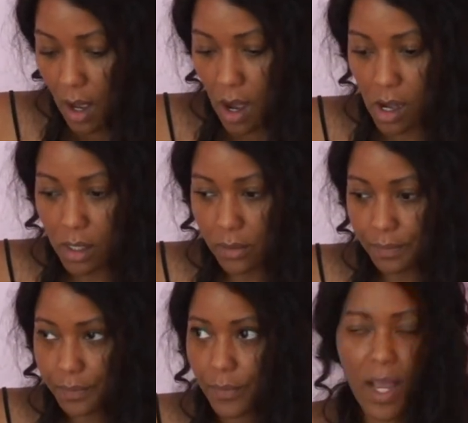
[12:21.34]

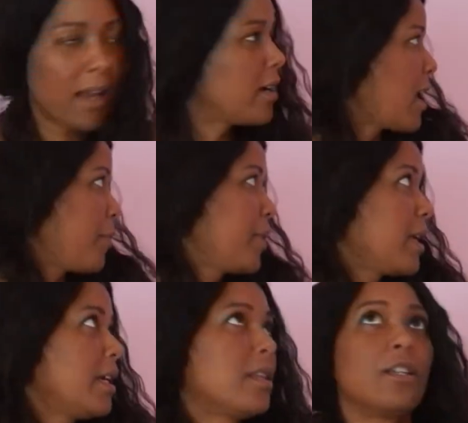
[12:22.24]
Um, I could have put
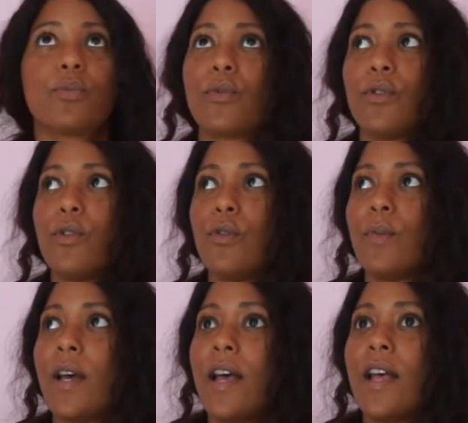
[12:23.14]
it in this
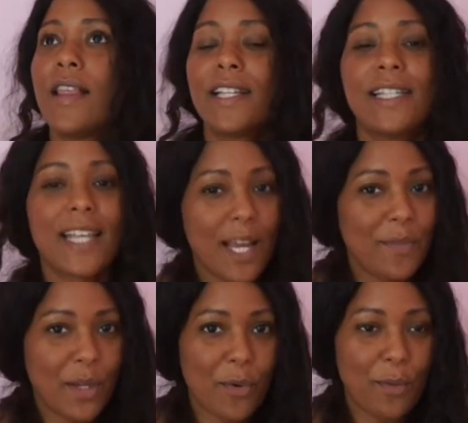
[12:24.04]
room. This is an
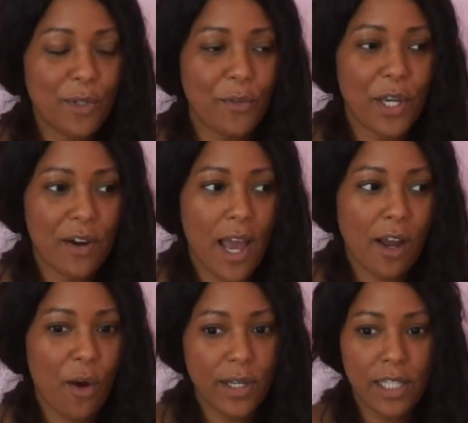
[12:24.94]
empty room. So if you hear an
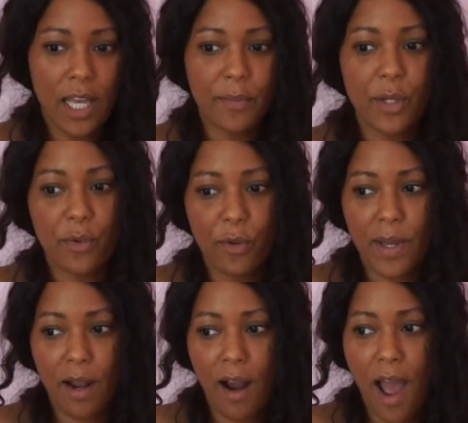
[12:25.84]
echo, it's an empty room
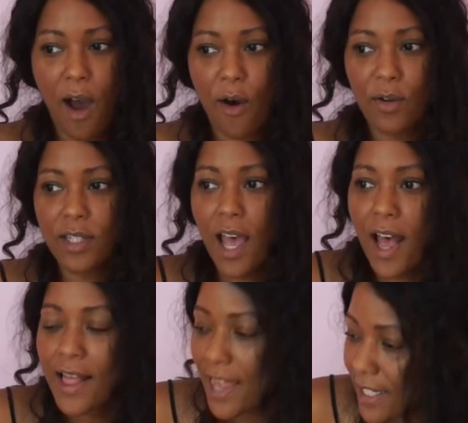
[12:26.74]
in our house.
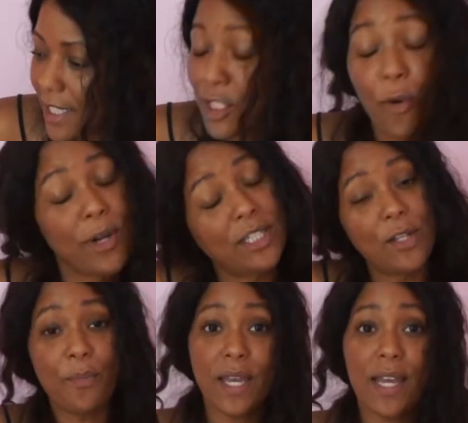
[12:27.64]
This is going
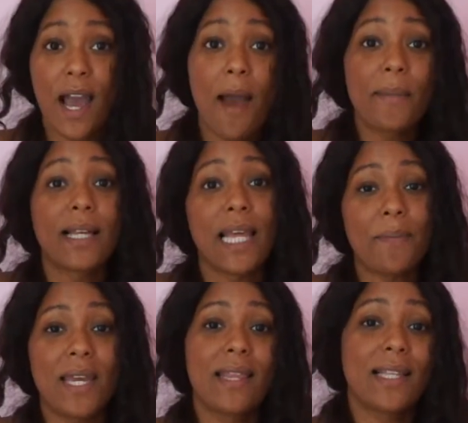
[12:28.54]
to be, I'm claiming it.